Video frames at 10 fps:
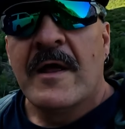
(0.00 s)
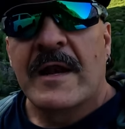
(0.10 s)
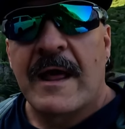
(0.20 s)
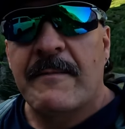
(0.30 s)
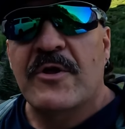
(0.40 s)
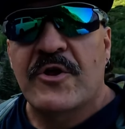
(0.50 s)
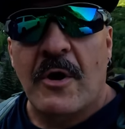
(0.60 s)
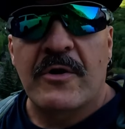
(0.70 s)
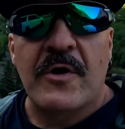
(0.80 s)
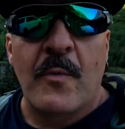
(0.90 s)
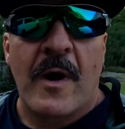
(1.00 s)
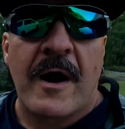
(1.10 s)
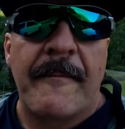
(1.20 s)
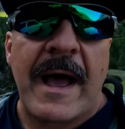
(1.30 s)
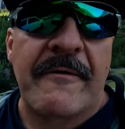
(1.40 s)
Let me show you where
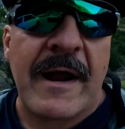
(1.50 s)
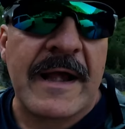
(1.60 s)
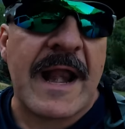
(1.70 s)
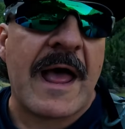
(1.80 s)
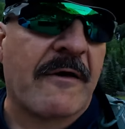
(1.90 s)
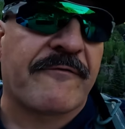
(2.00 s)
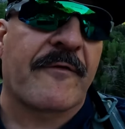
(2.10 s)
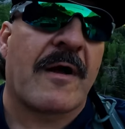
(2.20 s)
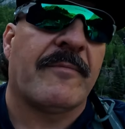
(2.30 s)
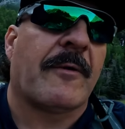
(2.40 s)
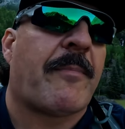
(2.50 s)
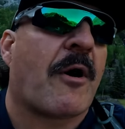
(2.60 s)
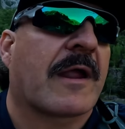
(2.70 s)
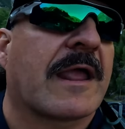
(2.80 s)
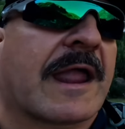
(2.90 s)
I'm at right now from the
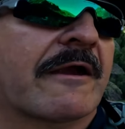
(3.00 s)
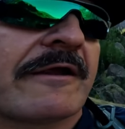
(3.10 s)
parking